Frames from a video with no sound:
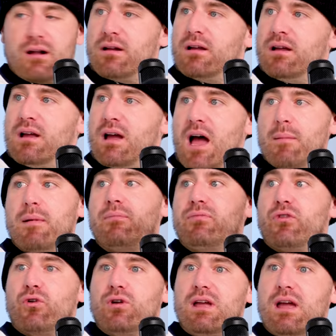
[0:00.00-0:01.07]
fuck, I'm
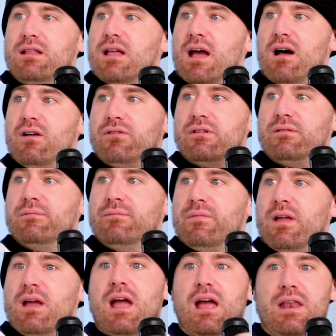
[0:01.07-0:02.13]
up 38,000.
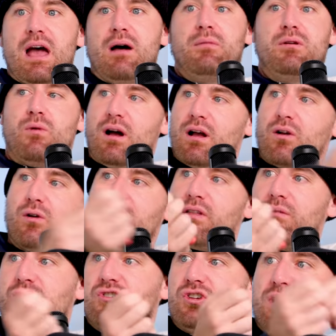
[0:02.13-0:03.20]
And now, meanwhile, I go
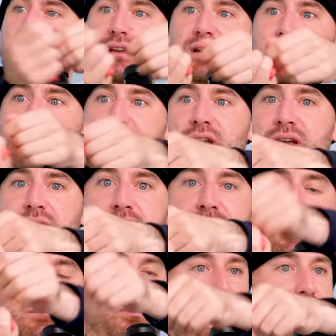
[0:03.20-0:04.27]
to the other machine,
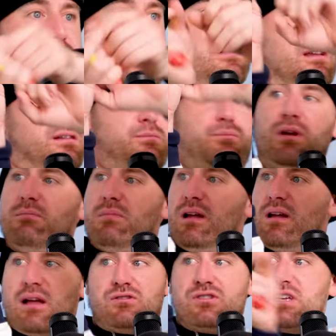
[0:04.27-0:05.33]
put it in. It's like,
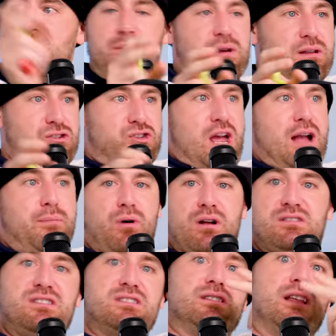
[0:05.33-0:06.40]
bing, bing. I just keep hitting
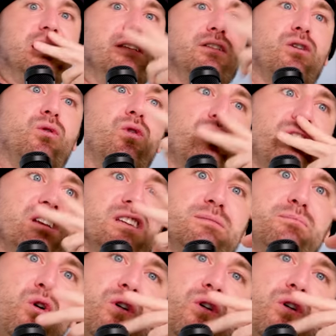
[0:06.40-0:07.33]
jackpots. There's this lady in the corner, like,